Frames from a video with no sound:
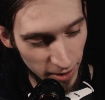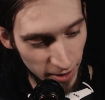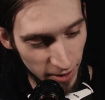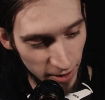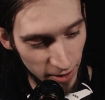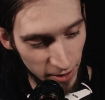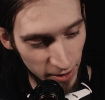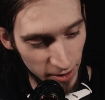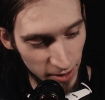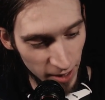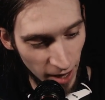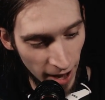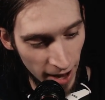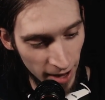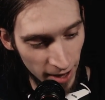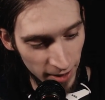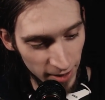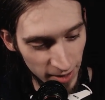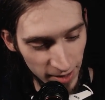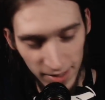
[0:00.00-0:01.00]
It's
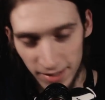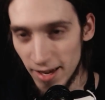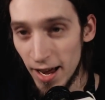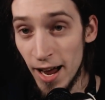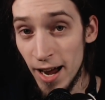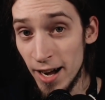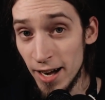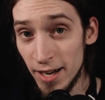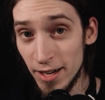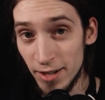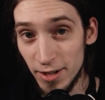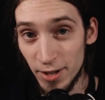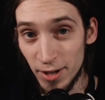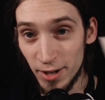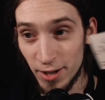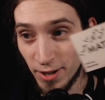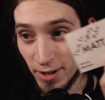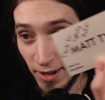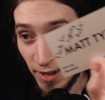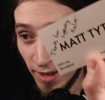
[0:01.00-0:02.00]
signed
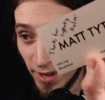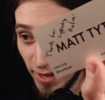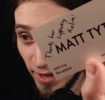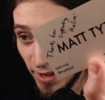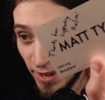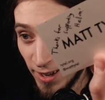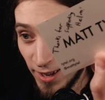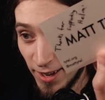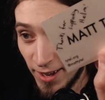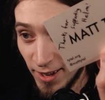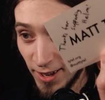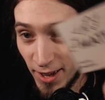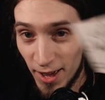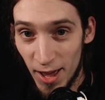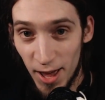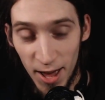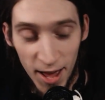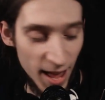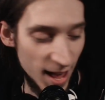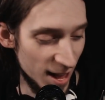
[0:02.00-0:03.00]

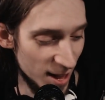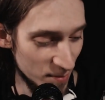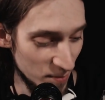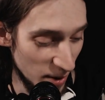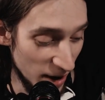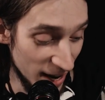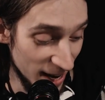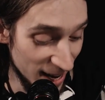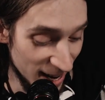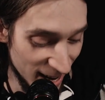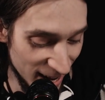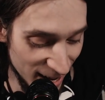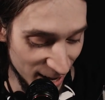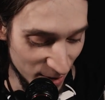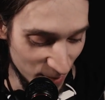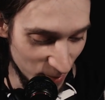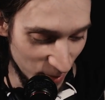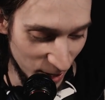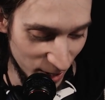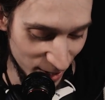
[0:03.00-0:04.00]
by
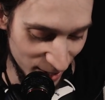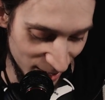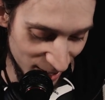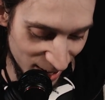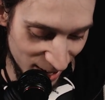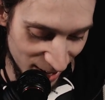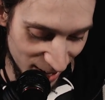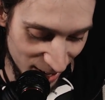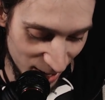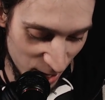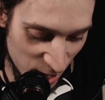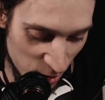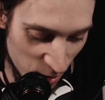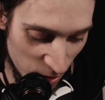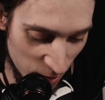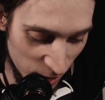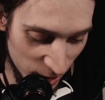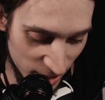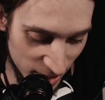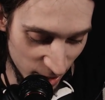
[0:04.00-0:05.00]
him
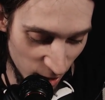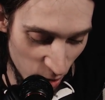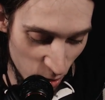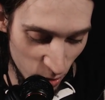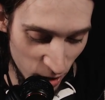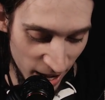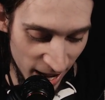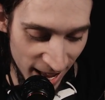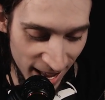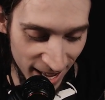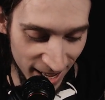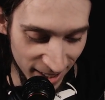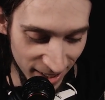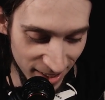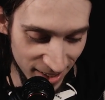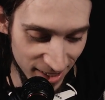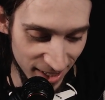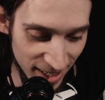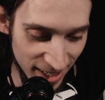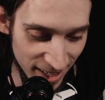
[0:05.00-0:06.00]
with his own
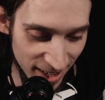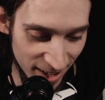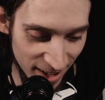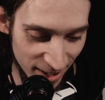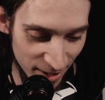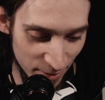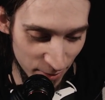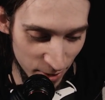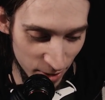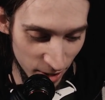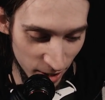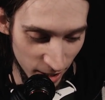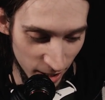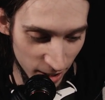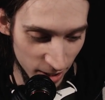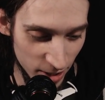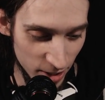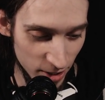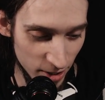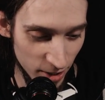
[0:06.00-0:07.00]
hands, and I've
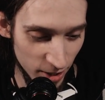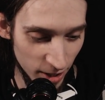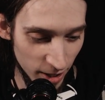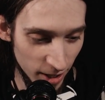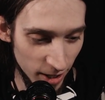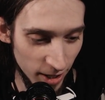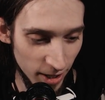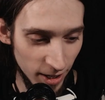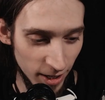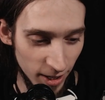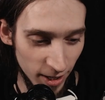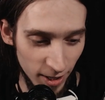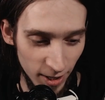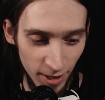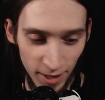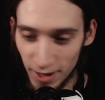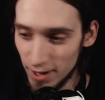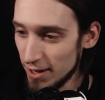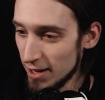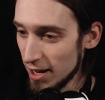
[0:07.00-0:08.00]
got
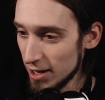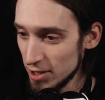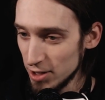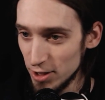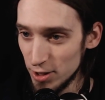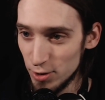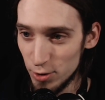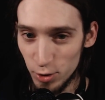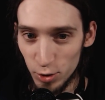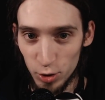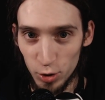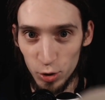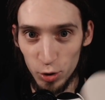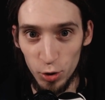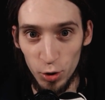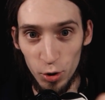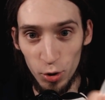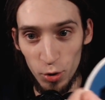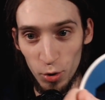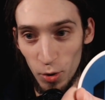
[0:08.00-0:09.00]
actually
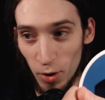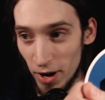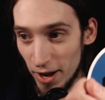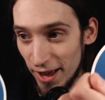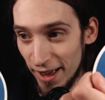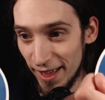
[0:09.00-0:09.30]
two